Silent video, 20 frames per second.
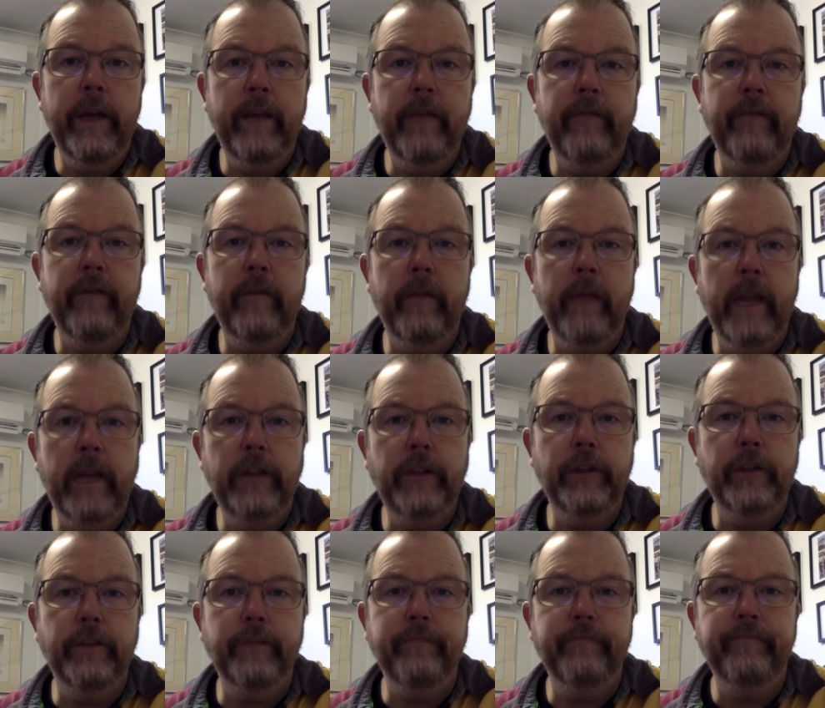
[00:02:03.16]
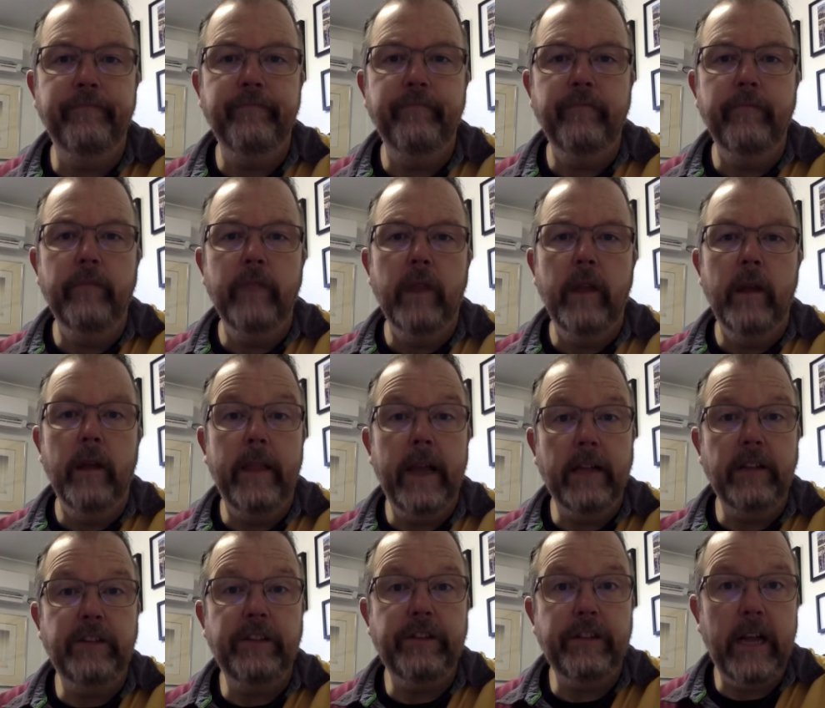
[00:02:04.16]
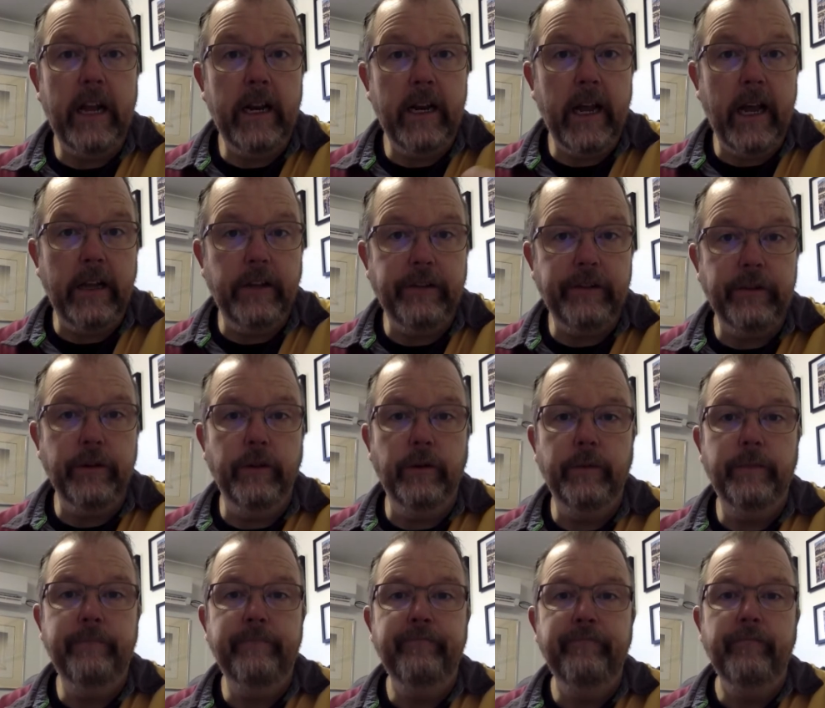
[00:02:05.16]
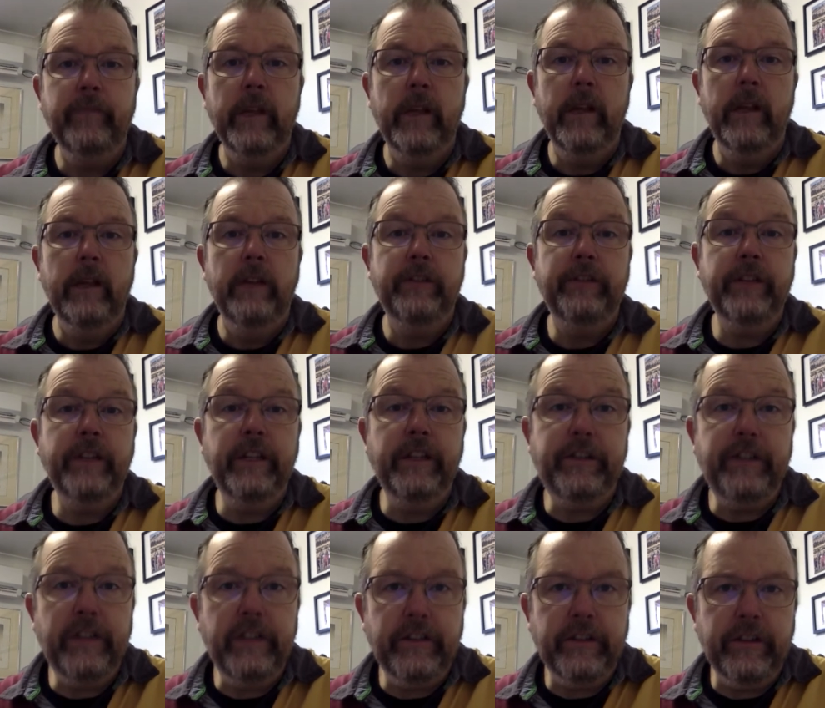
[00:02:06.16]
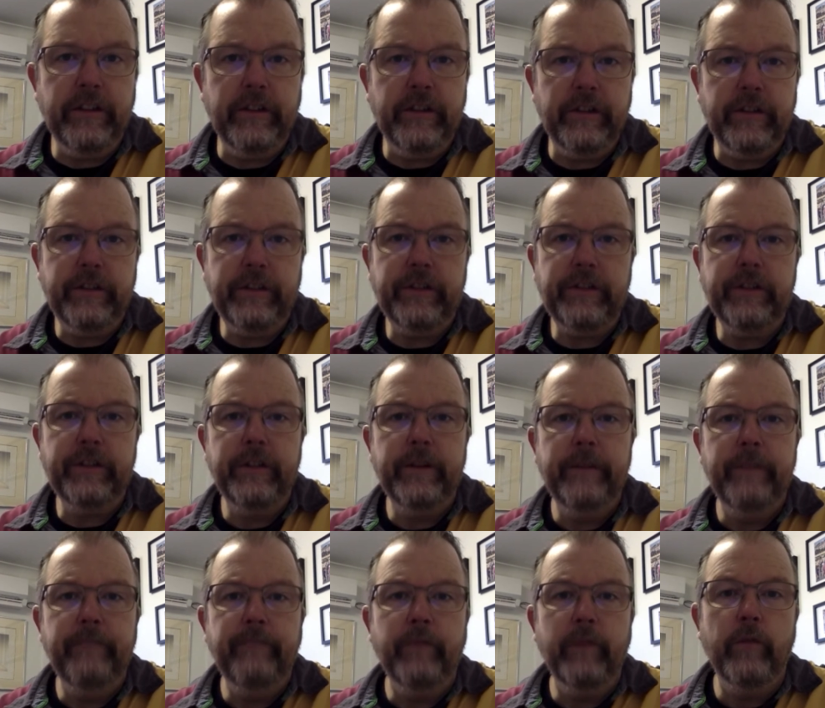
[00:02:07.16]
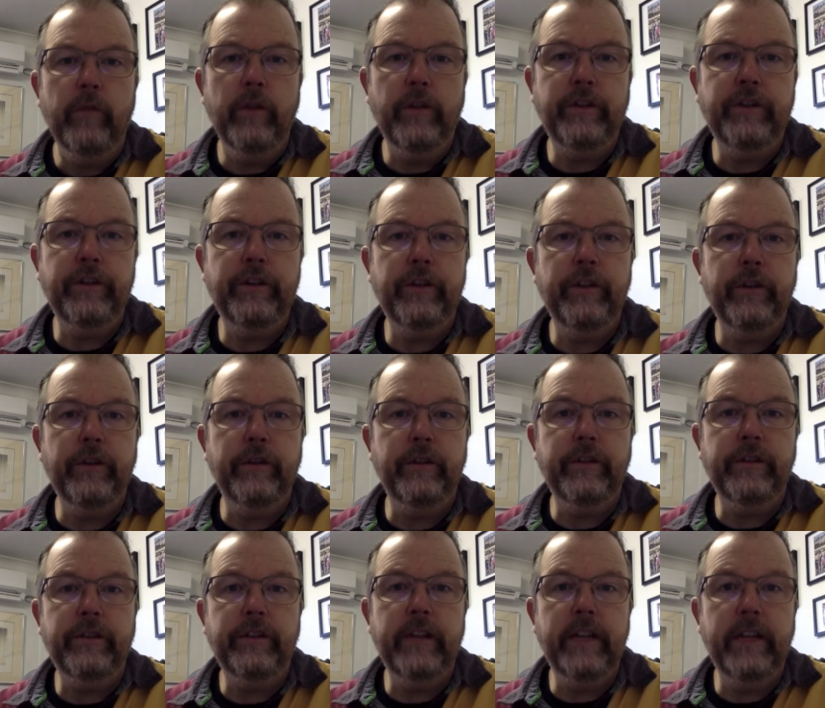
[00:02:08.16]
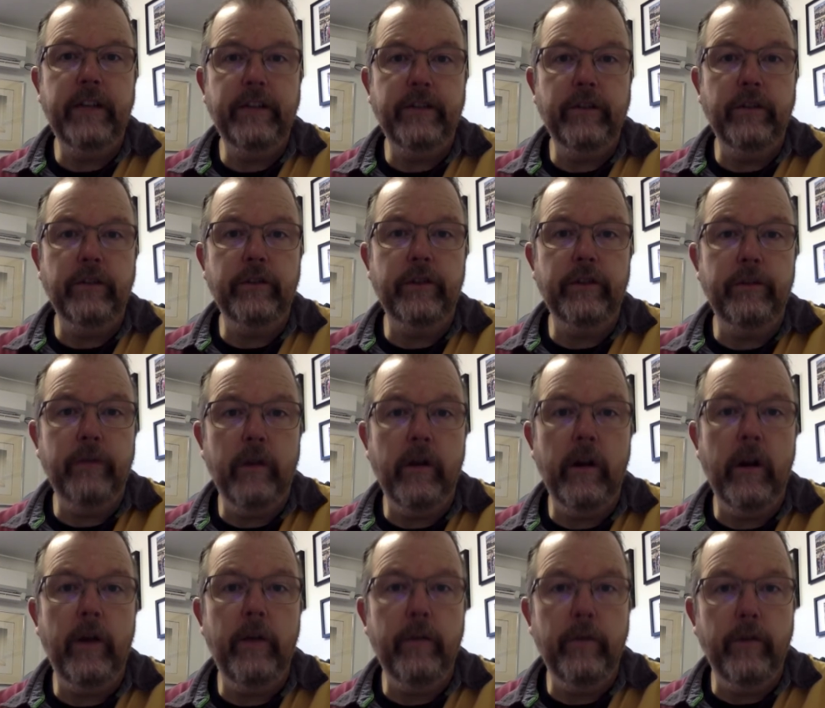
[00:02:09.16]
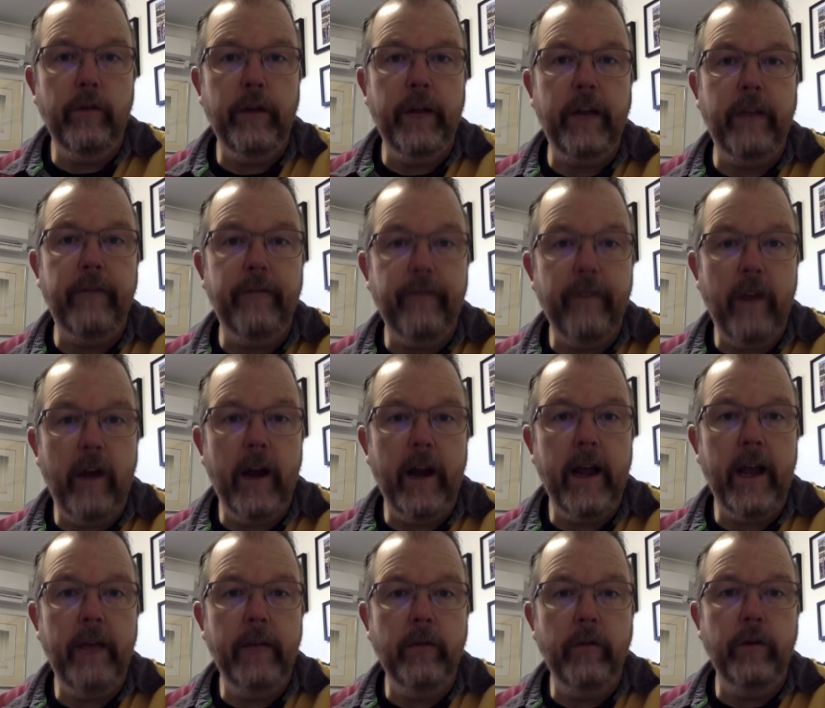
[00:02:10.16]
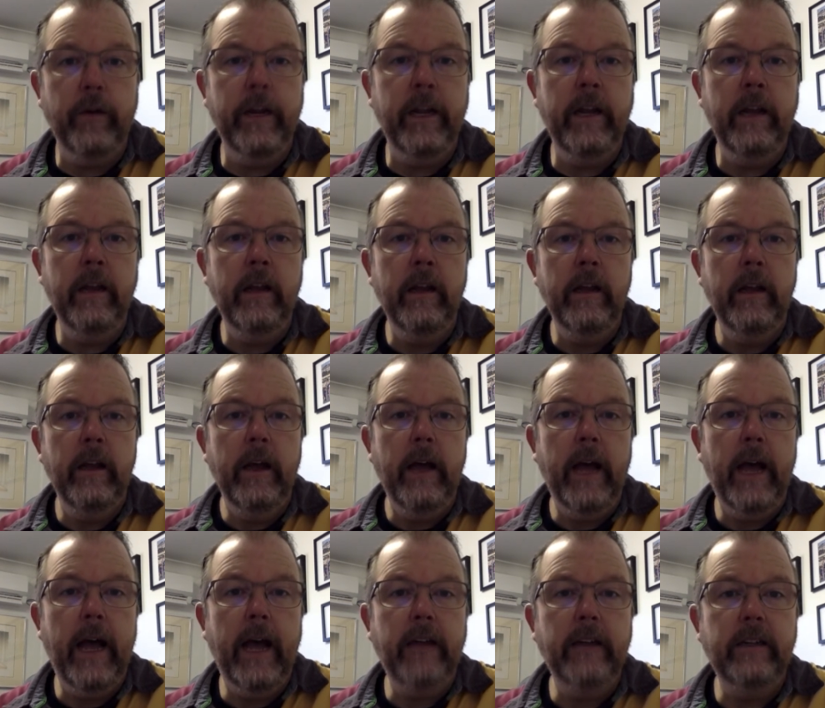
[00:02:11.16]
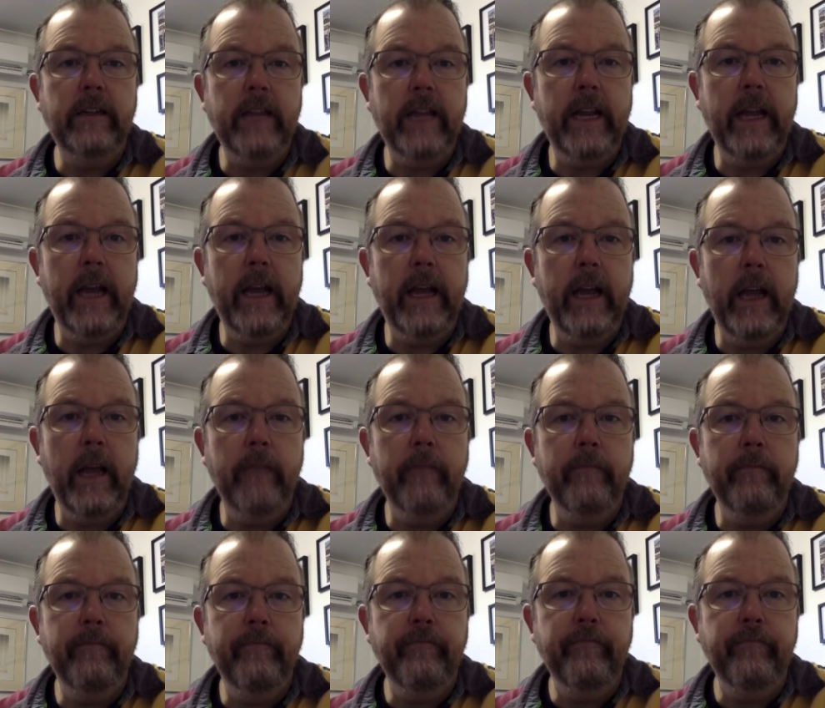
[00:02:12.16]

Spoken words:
information. That's Sunday school. Senior Citizens returns. It's on tomorrow morning, Friday morning at 10 a.m.